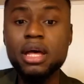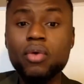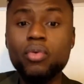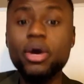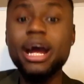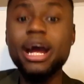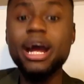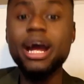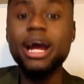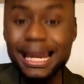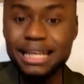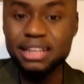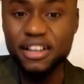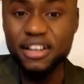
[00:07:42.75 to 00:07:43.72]
where I
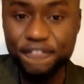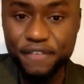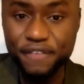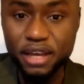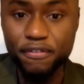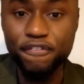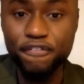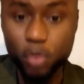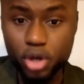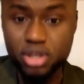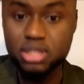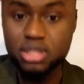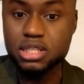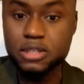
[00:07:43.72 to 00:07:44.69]
need the favor
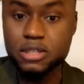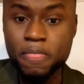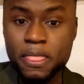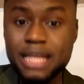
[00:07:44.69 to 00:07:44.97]
first,